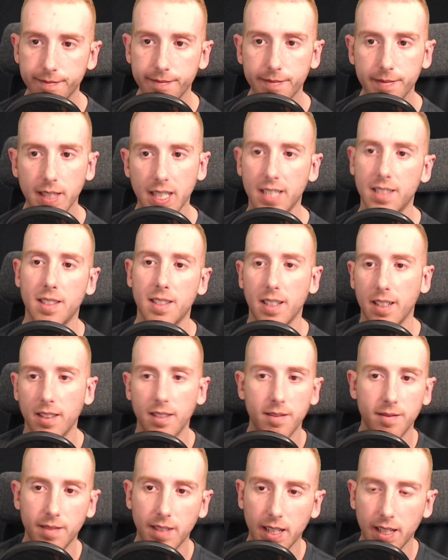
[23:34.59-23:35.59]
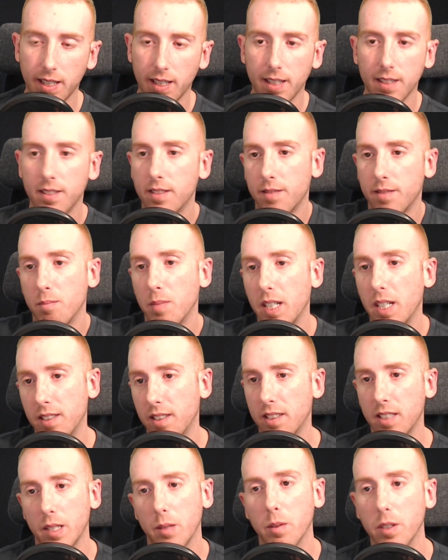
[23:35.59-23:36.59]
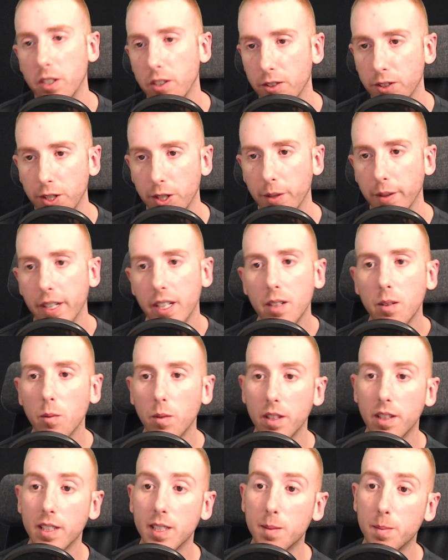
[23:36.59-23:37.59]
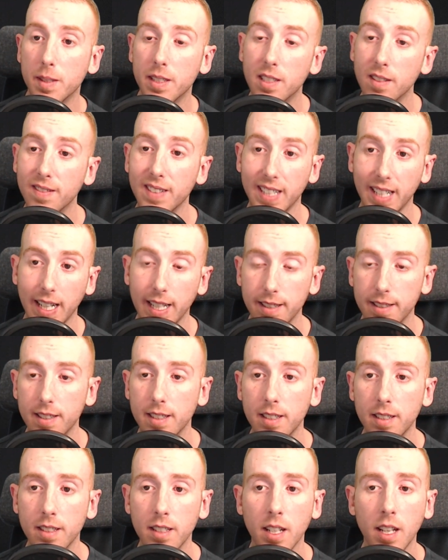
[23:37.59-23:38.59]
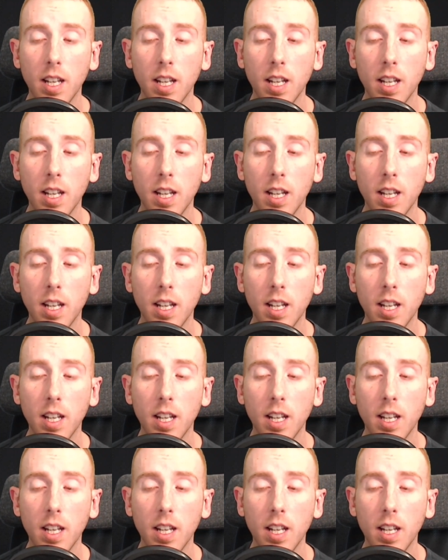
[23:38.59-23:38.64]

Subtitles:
That's like, I guess, basically what you're doing with a specific ASIN.